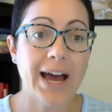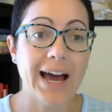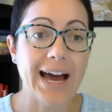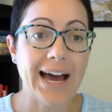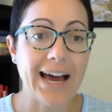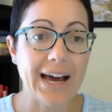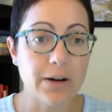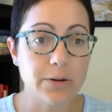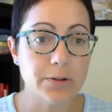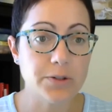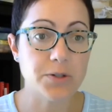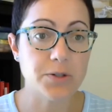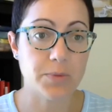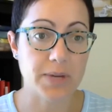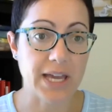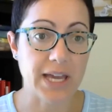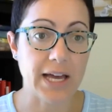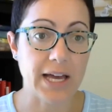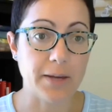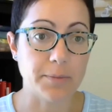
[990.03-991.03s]
How do
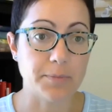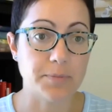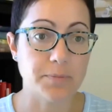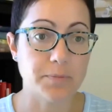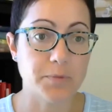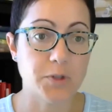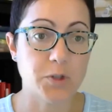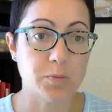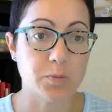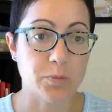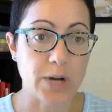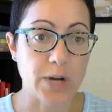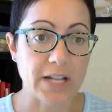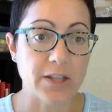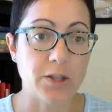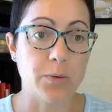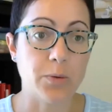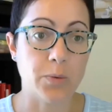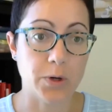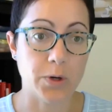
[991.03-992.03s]
we help
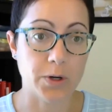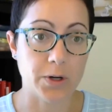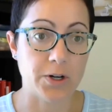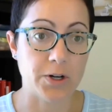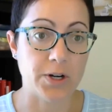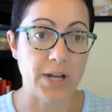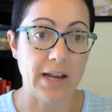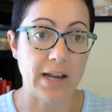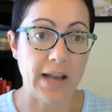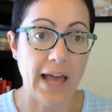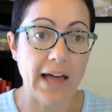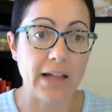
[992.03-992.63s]
spread the word and